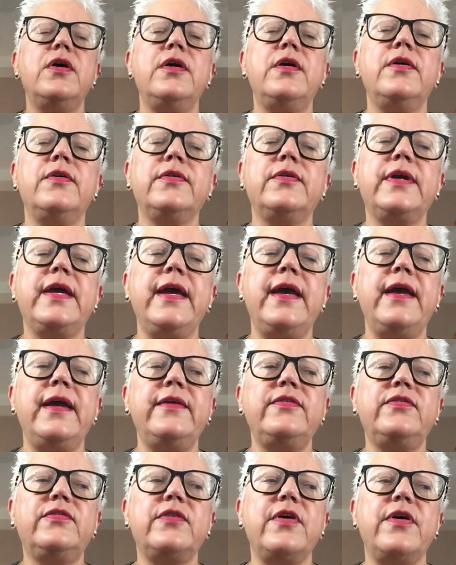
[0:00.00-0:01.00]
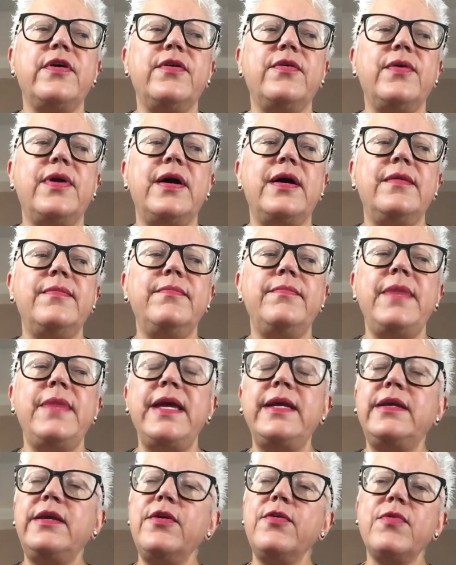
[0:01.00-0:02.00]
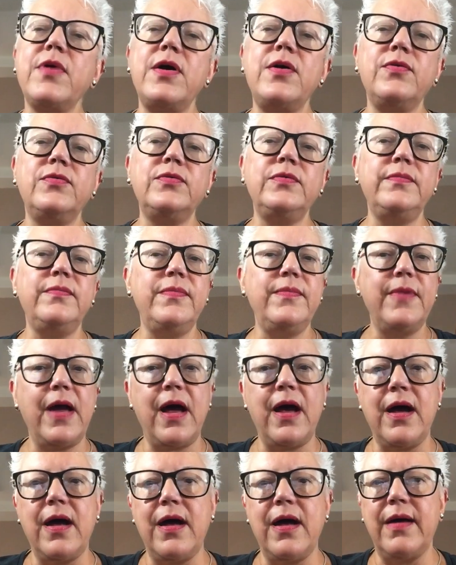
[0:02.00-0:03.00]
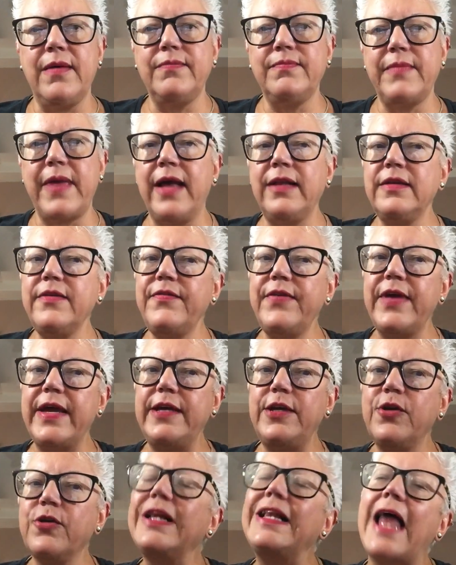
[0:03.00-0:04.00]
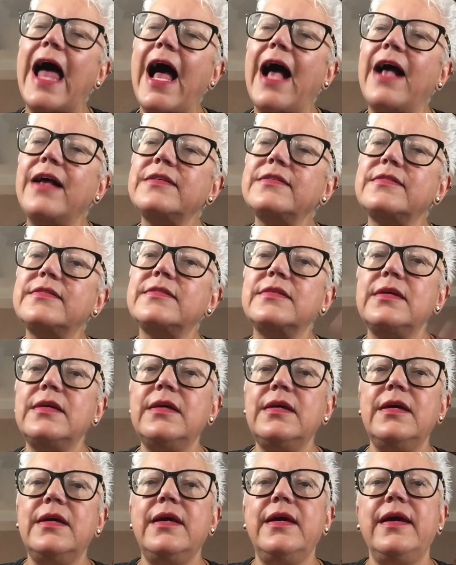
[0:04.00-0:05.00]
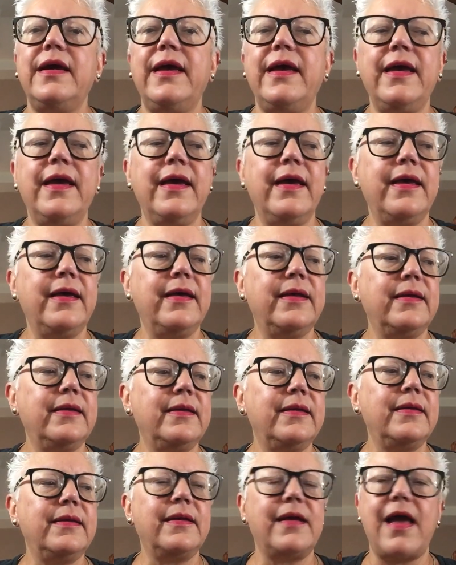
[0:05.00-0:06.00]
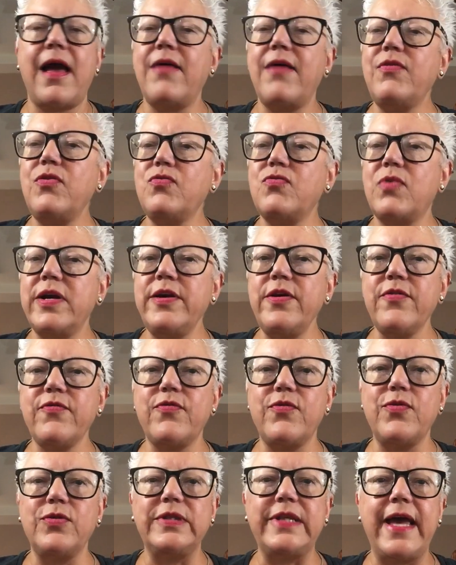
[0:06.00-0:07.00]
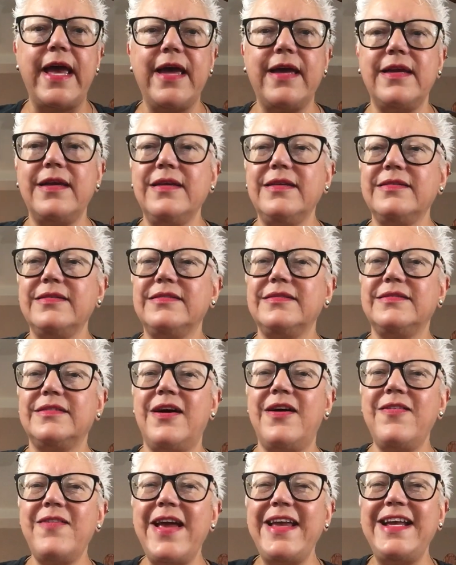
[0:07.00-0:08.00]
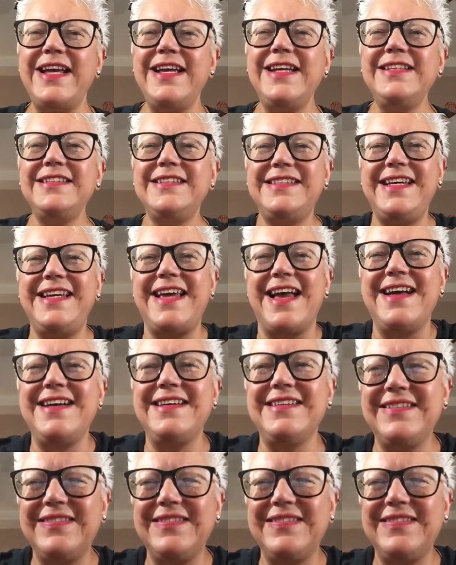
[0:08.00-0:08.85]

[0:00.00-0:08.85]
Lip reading: Okay, so make your own, elevate your glass, and have a wonderful day. Alrighty, see ya.